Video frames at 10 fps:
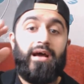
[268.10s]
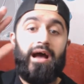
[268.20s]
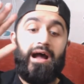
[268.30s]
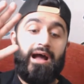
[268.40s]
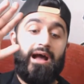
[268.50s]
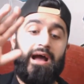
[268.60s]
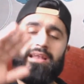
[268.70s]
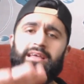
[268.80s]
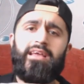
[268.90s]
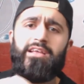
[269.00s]

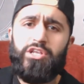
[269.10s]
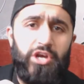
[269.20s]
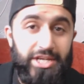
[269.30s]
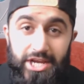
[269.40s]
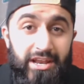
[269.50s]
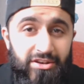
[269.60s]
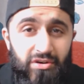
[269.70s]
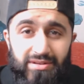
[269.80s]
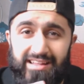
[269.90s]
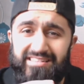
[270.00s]
And Chain and
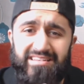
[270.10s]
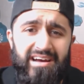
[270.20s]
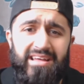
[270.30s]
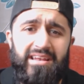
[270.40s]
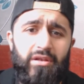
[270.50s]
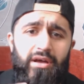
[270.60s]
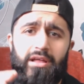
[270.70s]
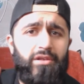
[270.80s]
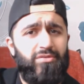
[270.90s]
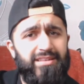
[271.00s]
Toad gets done in.
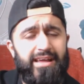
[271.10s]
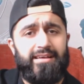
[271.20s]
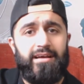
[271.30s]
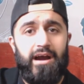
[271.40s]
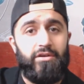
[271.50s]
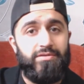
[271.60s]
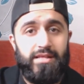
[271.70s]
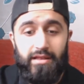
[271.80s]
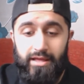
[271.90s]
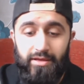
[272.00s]
It looked like Gato.
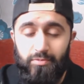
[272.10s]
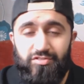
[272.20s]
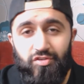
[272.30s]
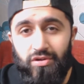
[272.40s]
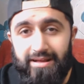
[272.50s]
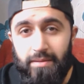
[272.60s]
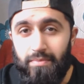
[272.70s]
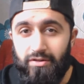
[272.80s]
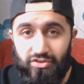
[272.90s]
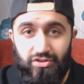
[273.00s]
We saw like a
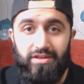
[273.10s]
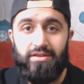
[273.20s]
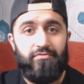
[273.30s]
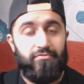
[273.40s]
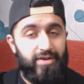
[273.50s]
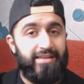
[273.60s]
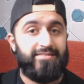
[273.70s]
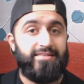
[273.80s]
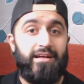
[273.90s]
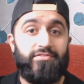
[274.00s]
multitude of different
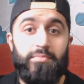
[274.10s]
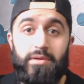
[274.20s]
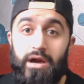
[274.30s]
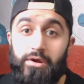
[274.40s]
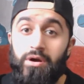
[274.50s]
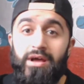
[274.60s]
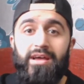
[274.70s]
fighting styles from Gato.